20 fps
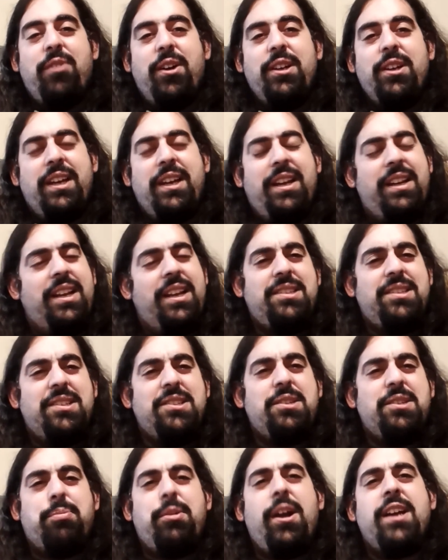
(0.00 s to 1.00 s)
and has a
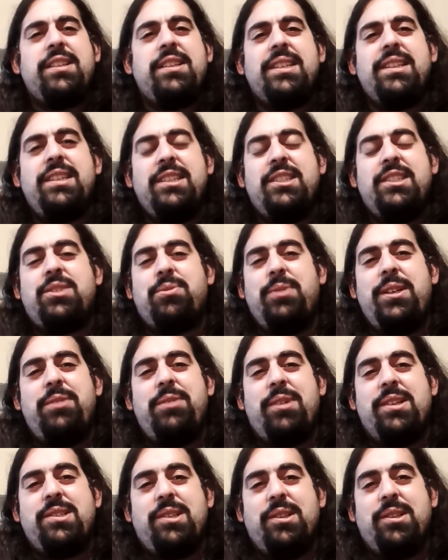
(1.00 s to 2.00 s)
surprisingly sweet
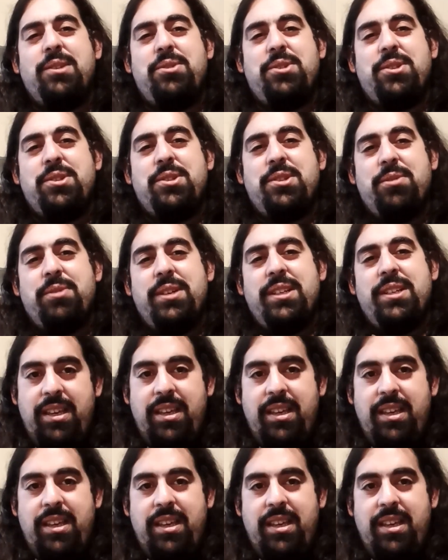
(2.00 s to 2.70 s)
resolution to it,